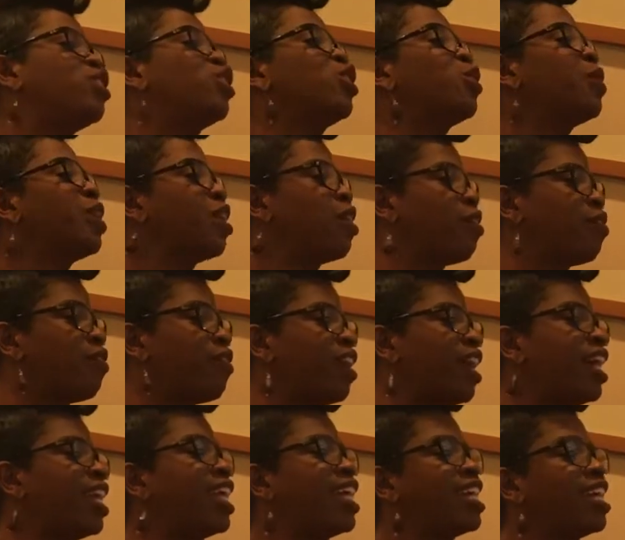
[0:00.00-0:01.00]
do it on
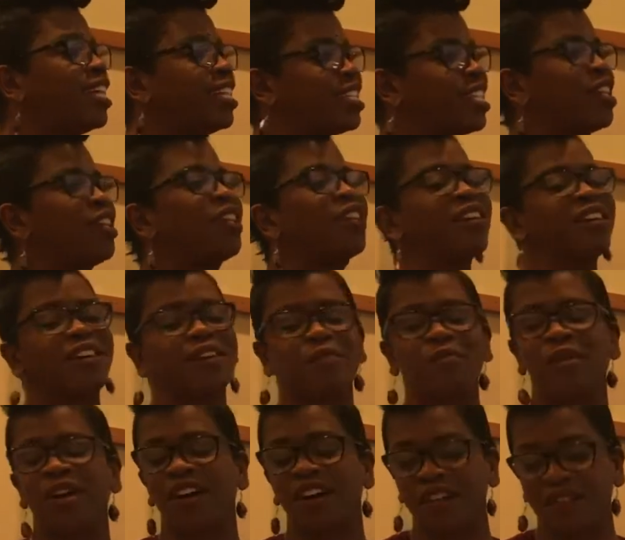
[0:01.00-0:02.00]
Friday. So you're
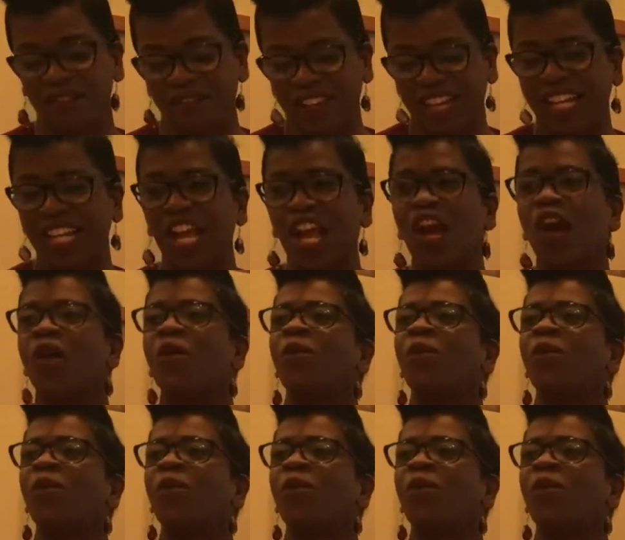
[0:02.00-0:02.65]
perfect.